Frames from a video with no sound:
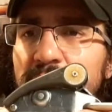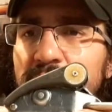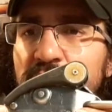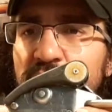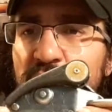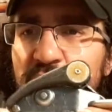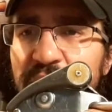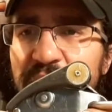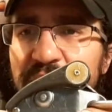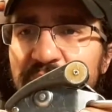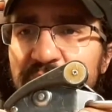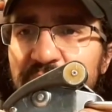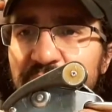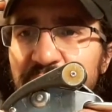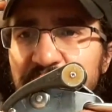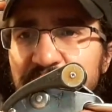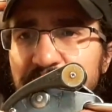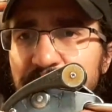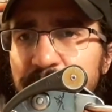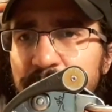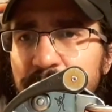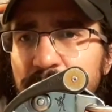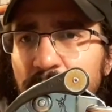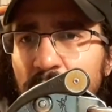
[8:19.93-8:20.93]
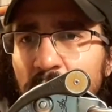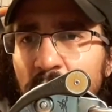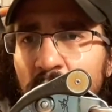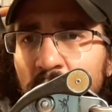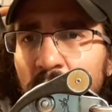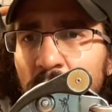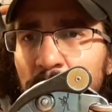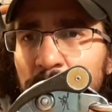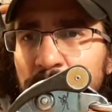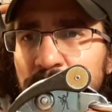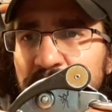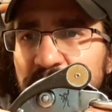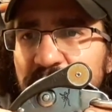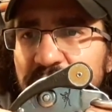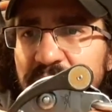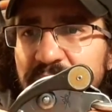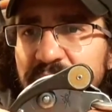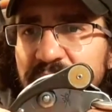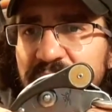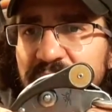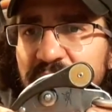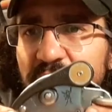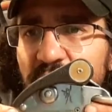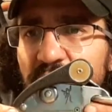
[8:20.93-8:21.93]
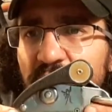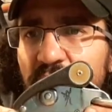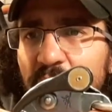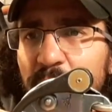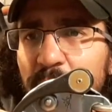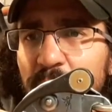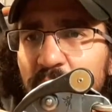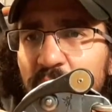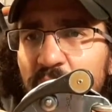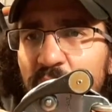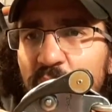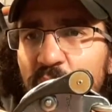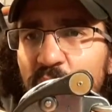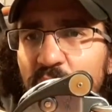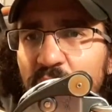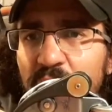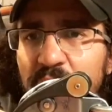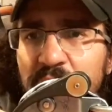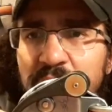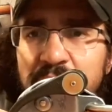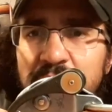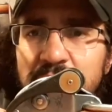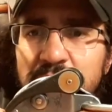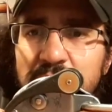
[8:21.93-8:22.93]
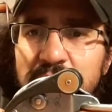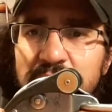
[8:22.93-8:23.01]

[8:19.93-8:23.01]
Gree, this is the number one.